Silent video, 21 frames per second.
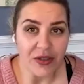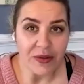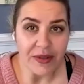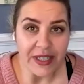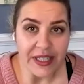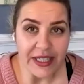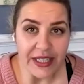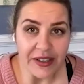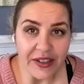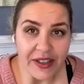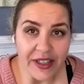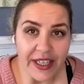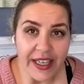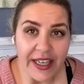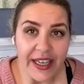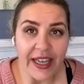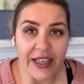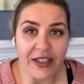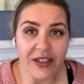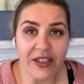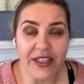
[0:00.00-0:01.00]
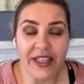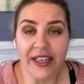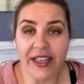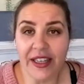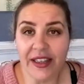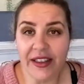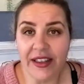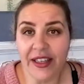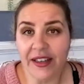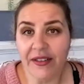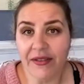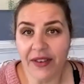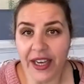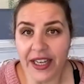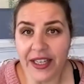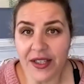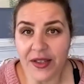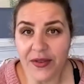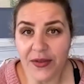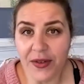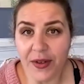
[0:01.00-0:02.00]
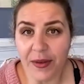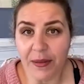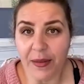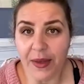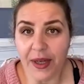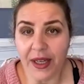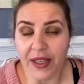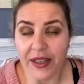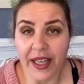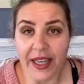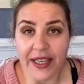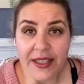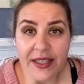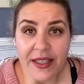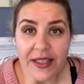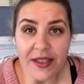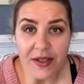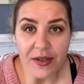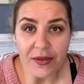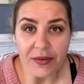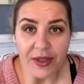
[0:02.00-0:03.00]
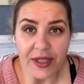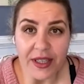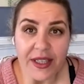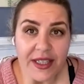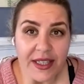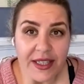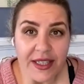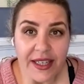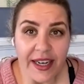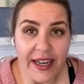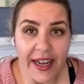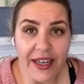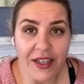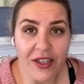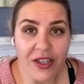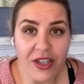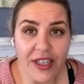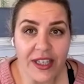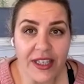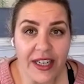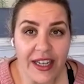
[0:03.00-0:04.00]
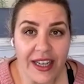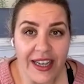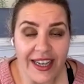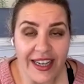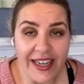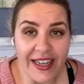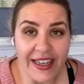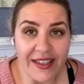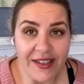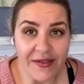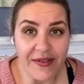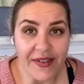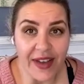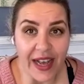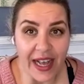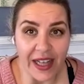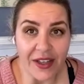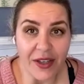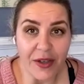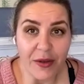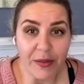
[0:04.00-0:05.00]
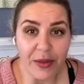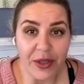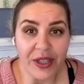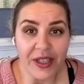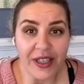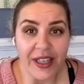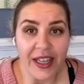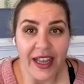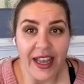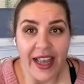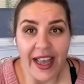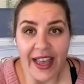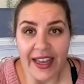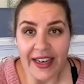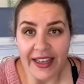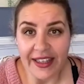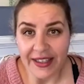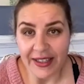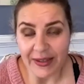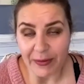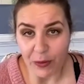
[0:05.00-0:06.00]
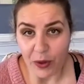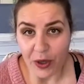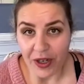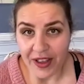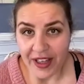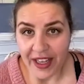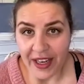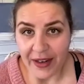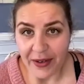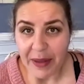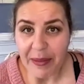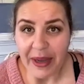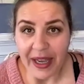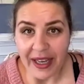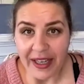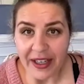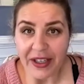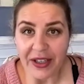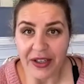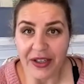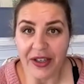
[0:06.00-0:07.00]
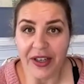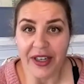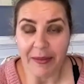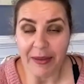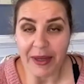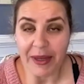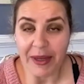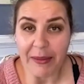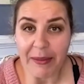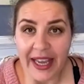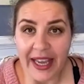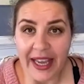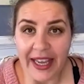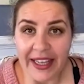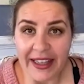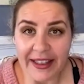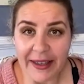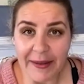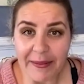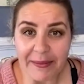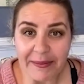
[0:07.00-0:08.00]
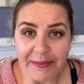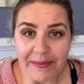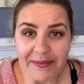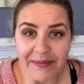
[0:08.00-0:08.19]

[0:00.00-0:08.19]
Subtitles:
you dearly, and getting the advice from a licensed real estate agent is valuable, and it's worth every penny you're going to be paying them.